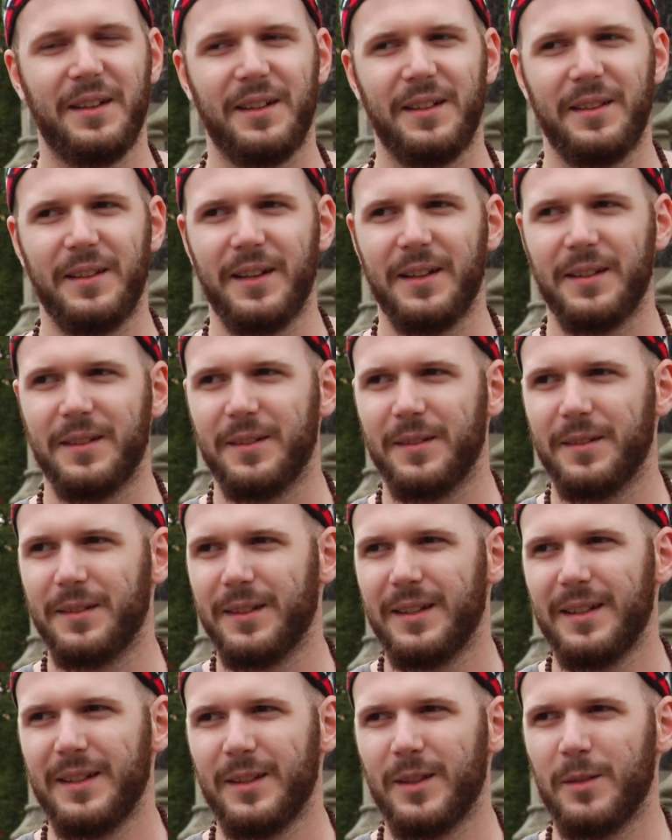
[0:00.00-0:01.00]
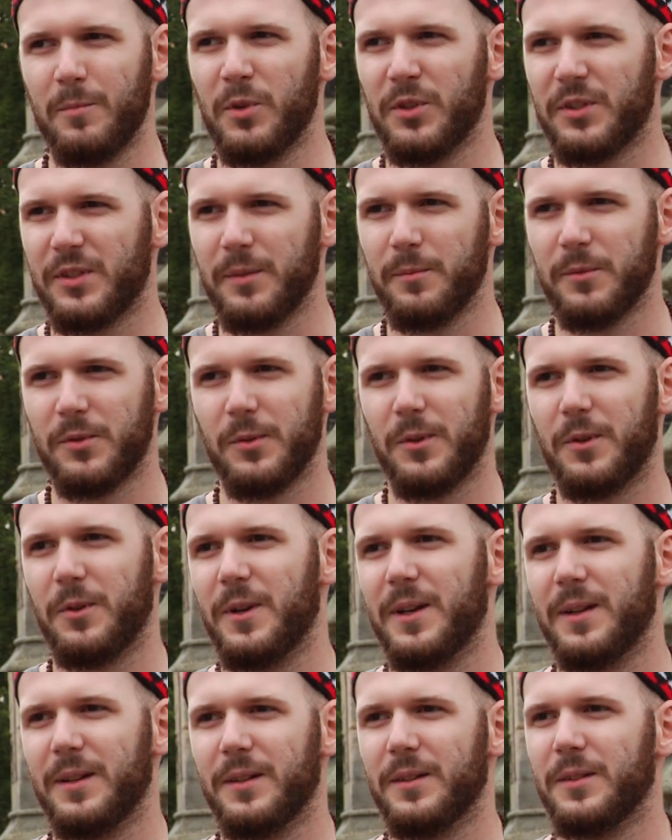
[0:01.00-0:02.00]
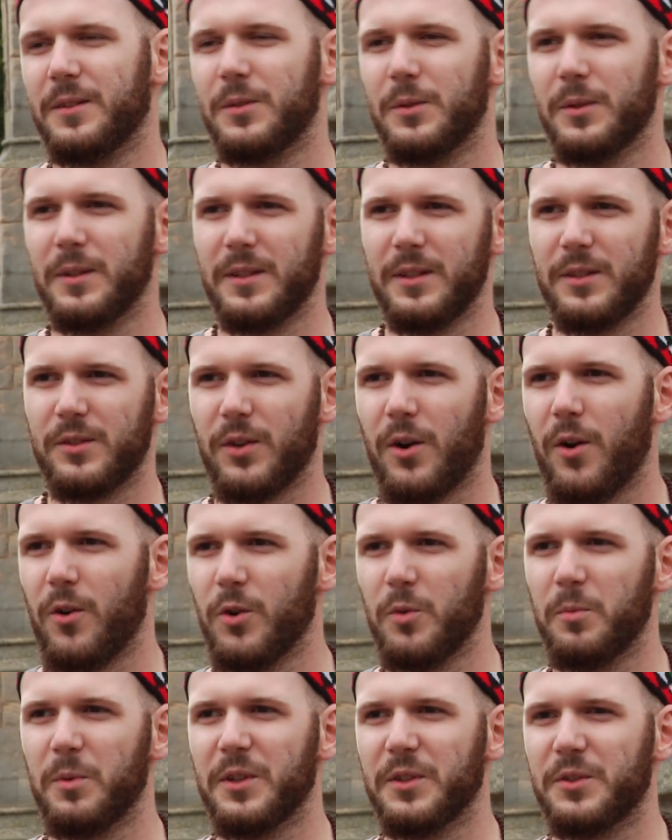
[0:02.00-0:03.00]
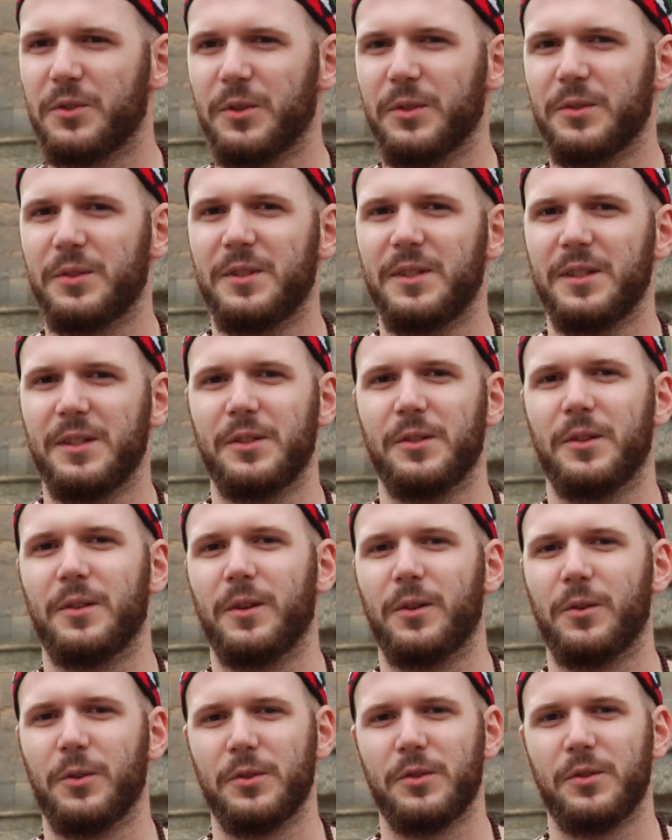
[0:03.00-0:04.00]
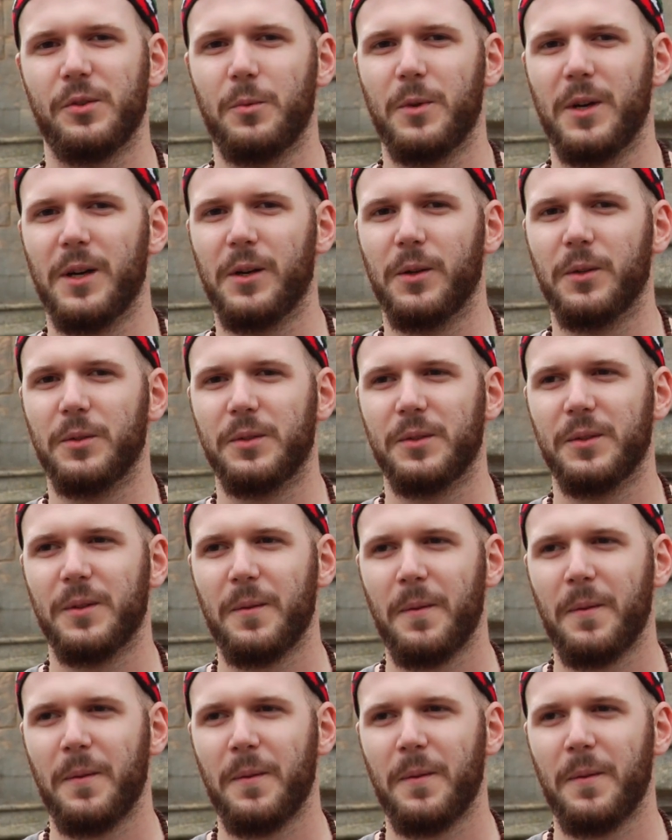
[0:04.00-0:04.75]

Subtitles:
and that the Muslims were doing these horrible atrocities across the world.